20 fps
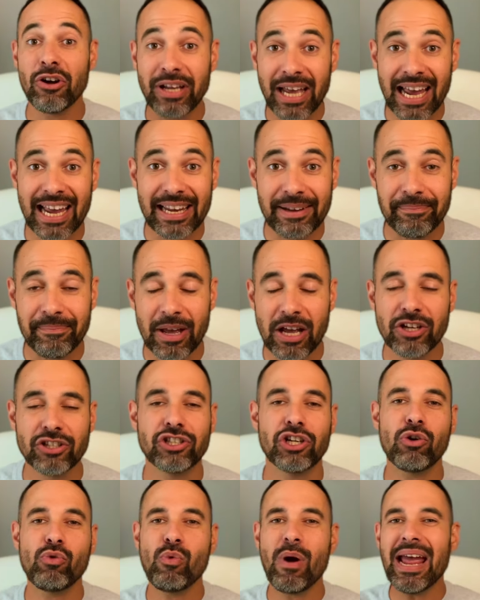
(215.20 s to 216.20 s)
Okay,
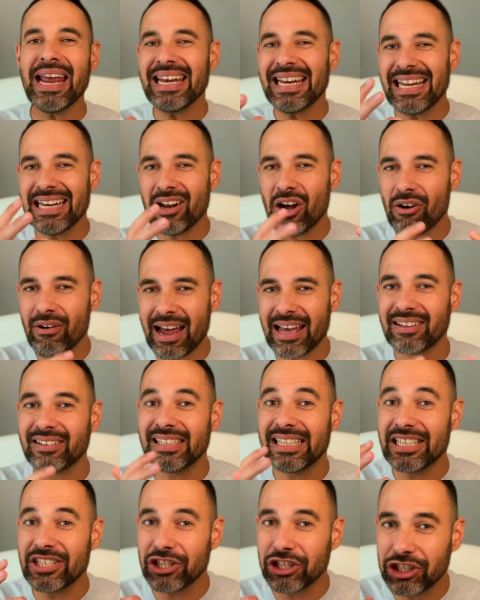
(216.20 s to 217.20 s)
so when in our
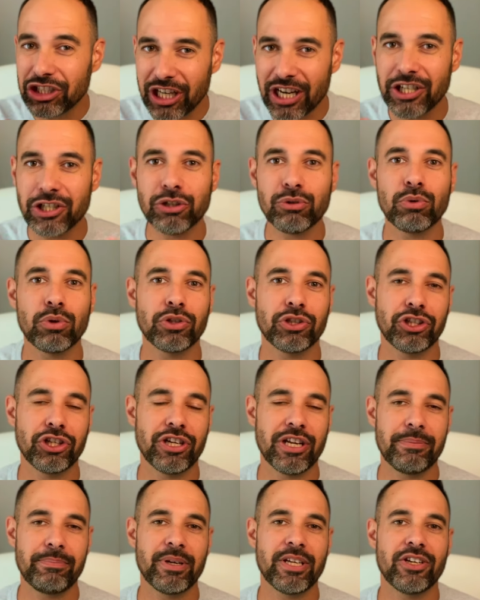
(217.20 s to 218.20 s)
athlete's schedule
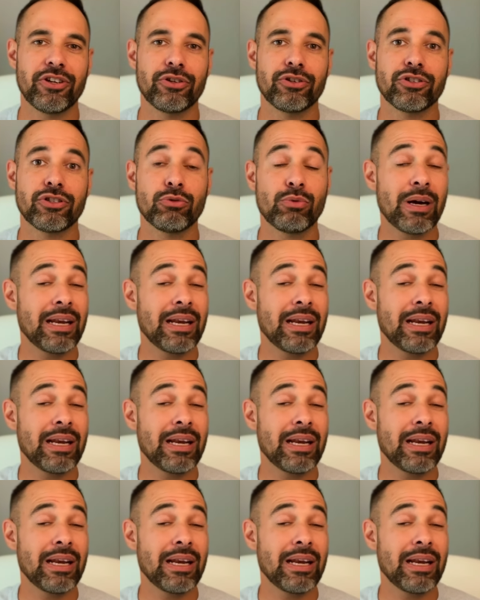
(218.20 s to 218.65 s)
should it be used?